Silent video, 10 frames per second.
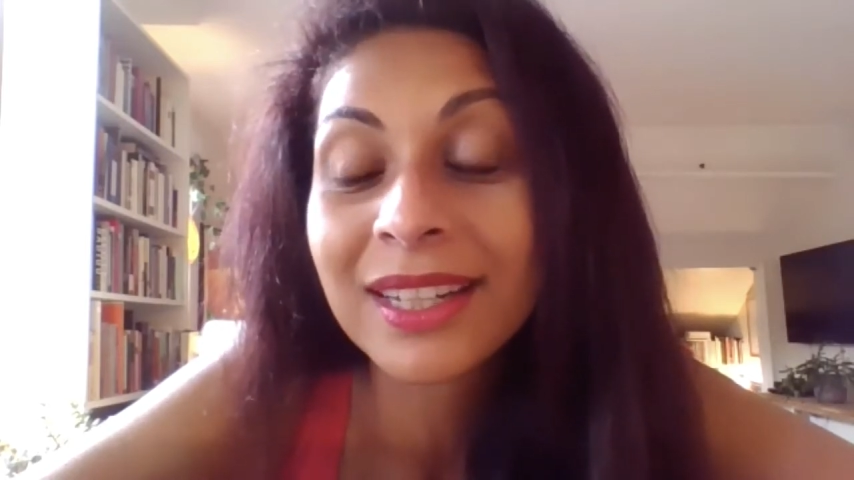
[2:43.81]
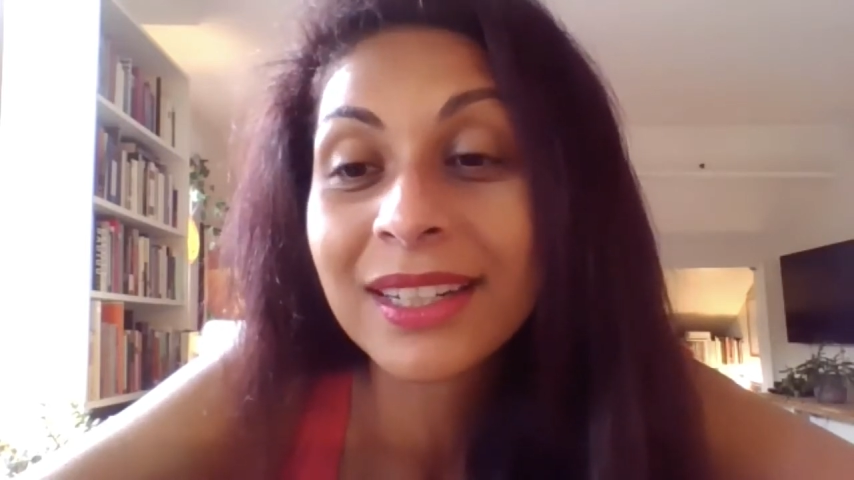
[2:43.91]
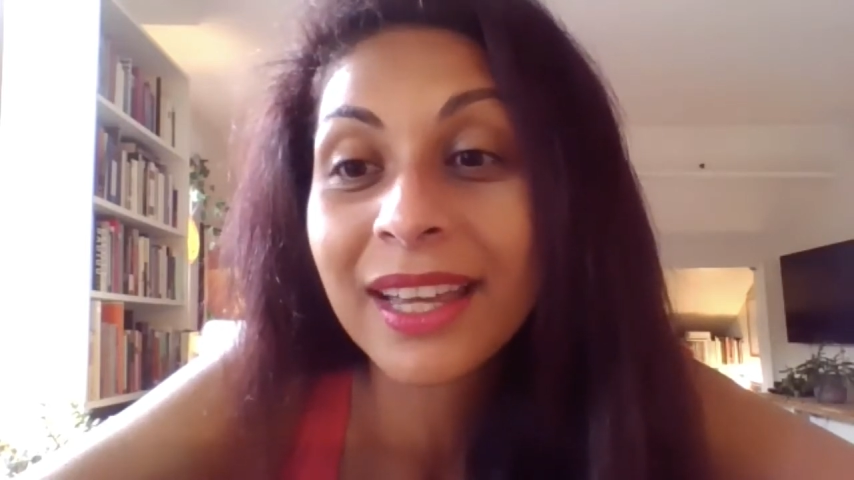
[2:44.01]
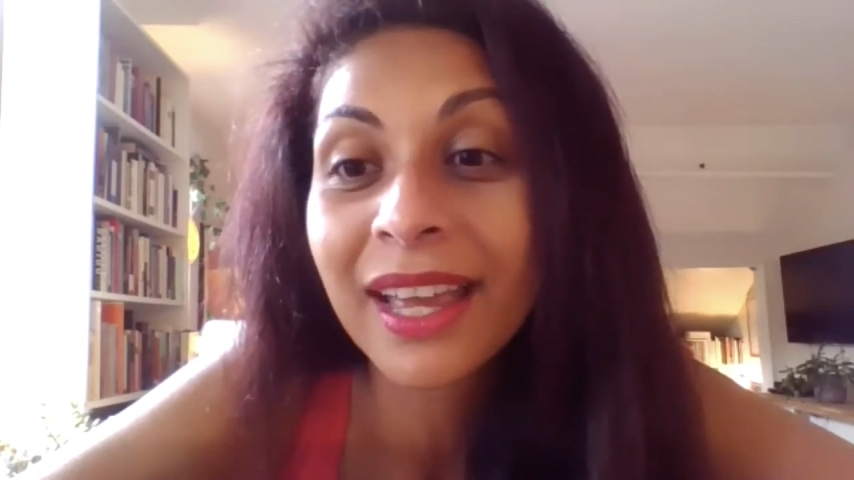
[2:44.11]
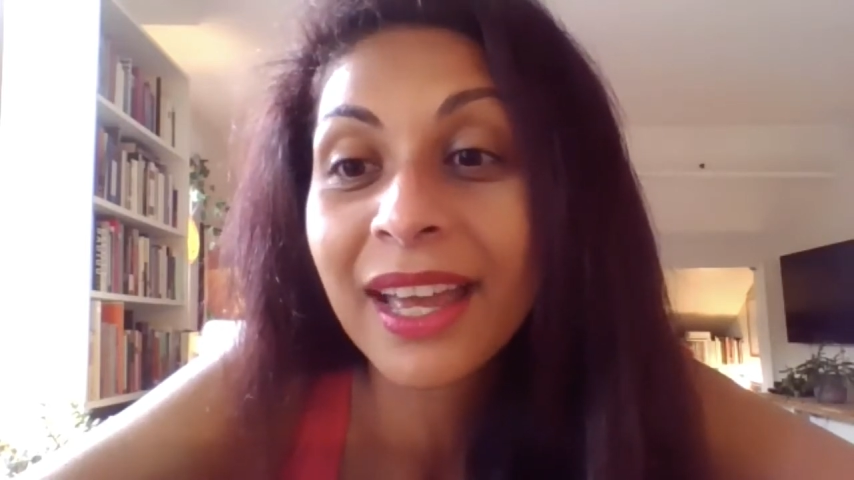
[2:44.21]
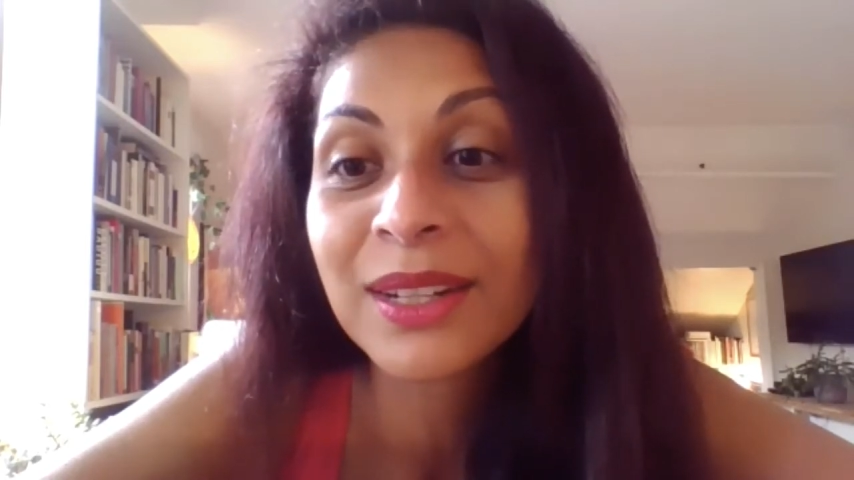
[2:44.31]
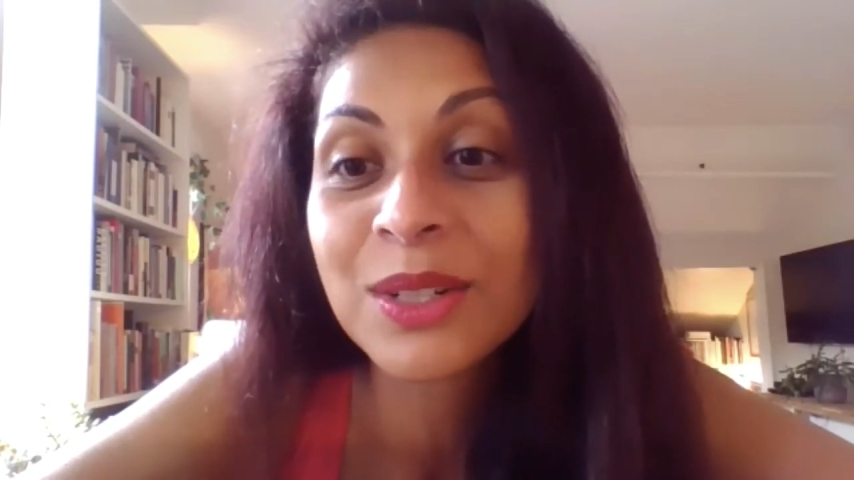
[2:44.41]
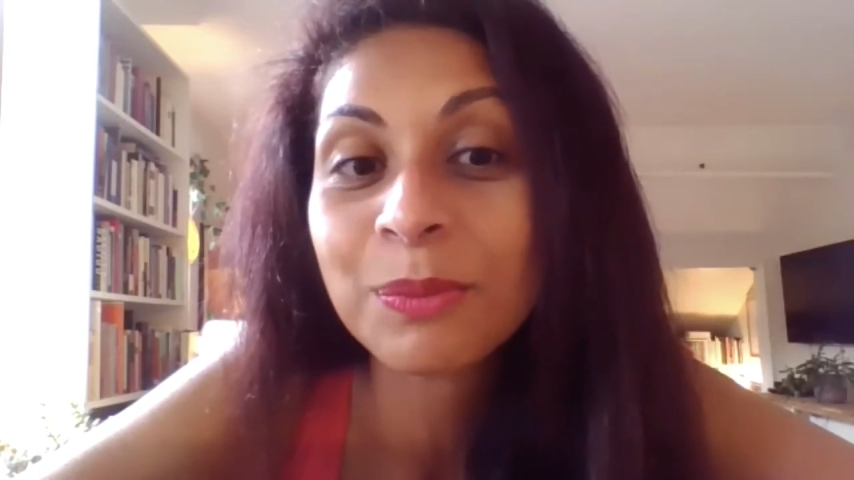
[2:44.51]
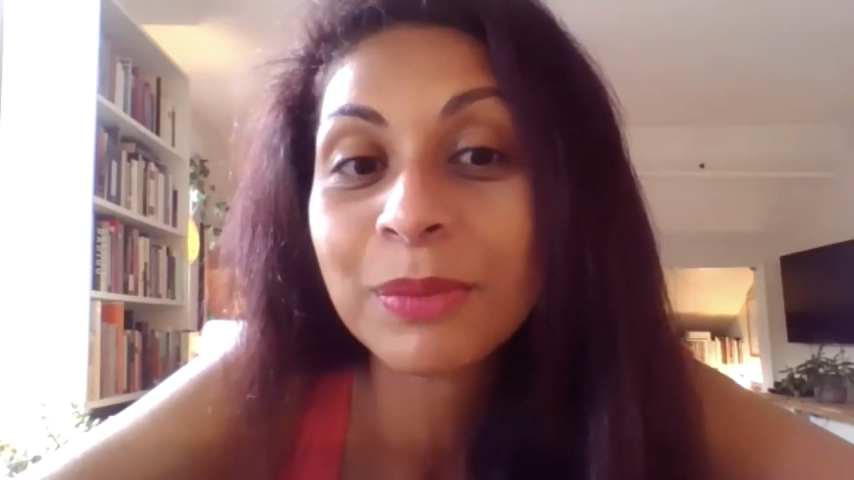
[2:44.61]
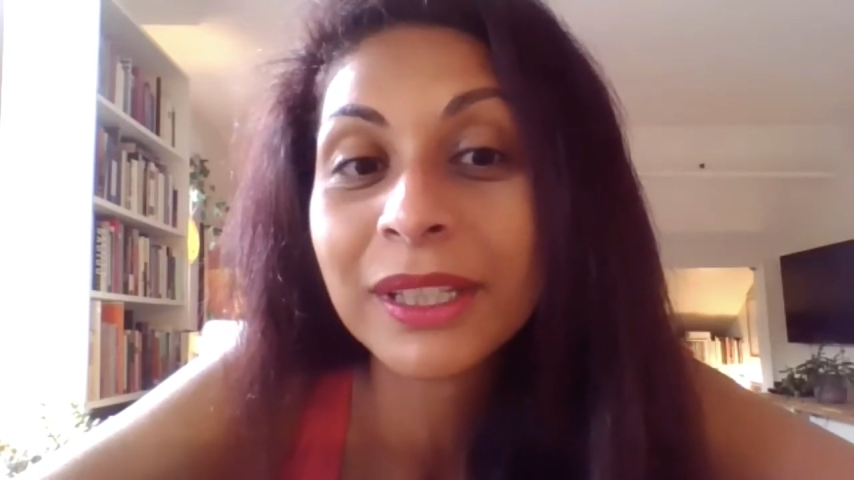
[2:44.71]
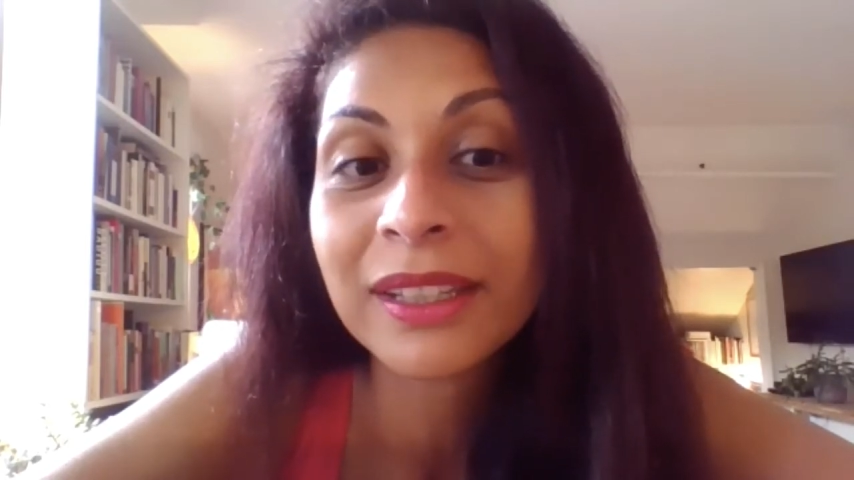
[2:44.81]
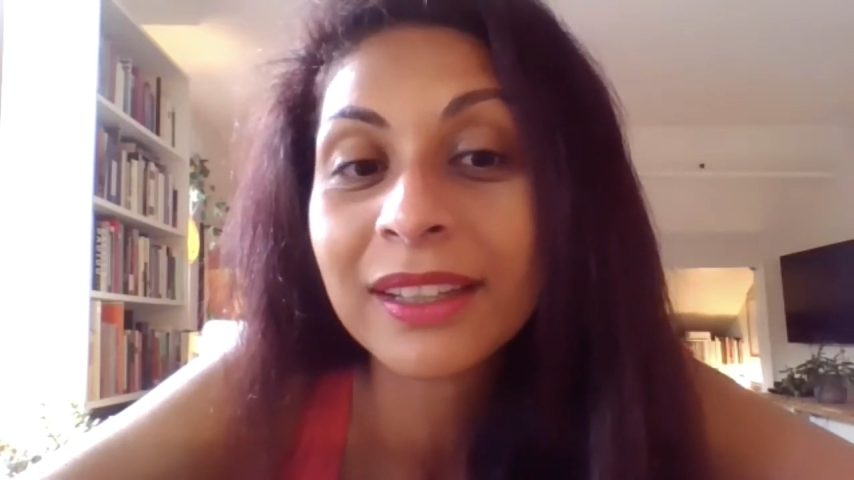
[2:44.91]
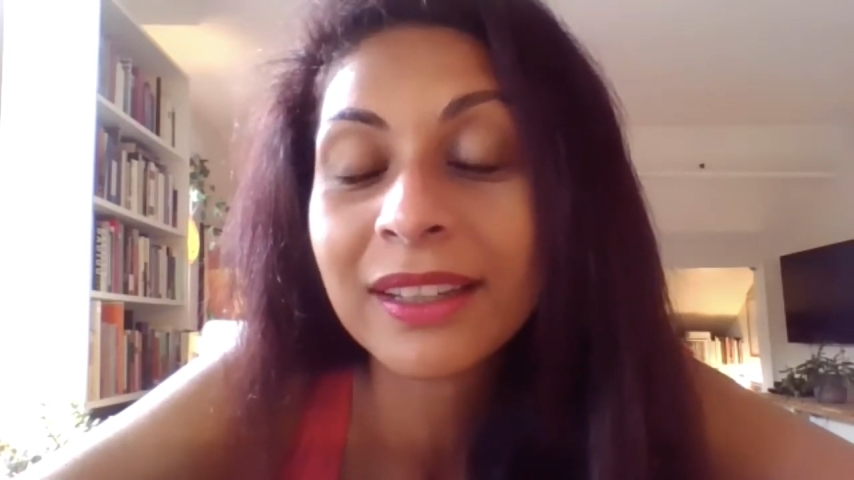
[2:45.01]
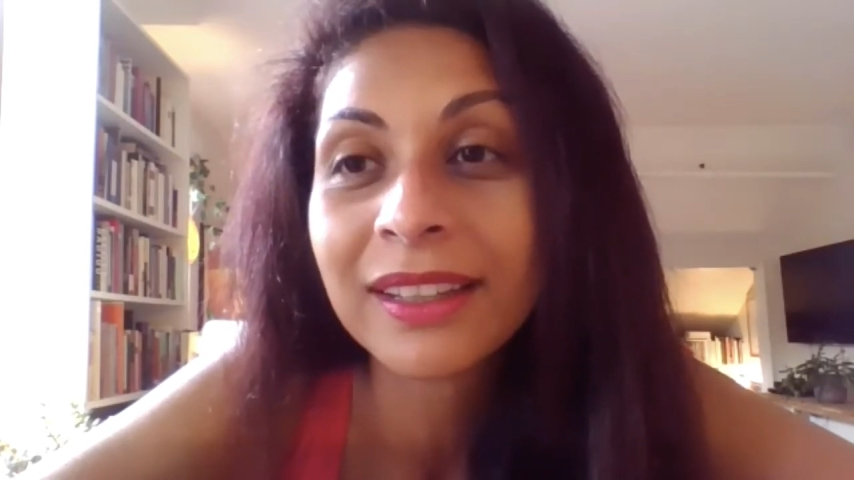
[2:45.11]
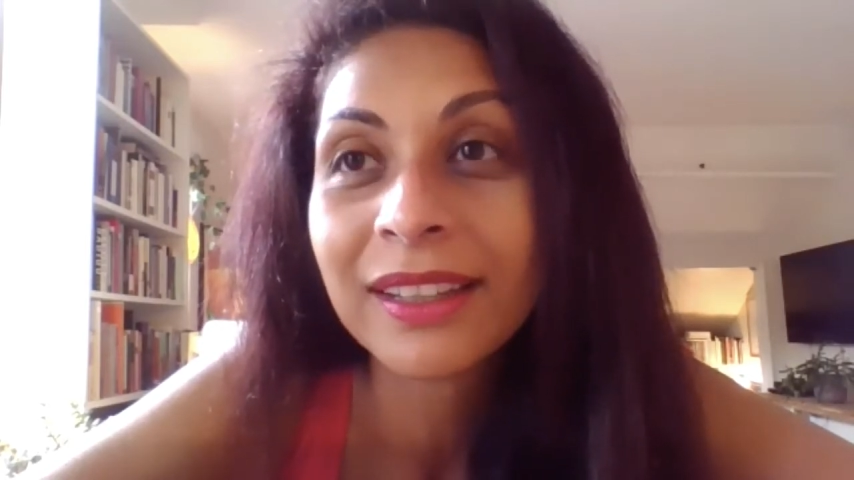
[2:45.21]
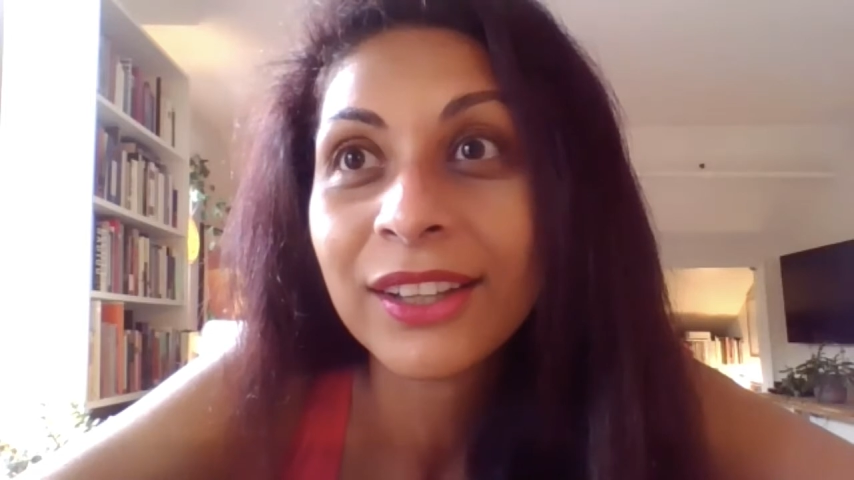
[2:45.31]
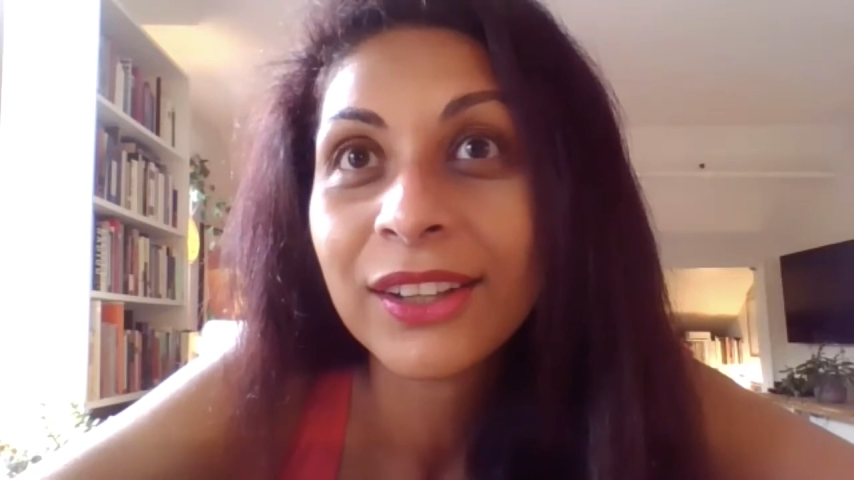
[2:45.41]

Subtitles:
It can't be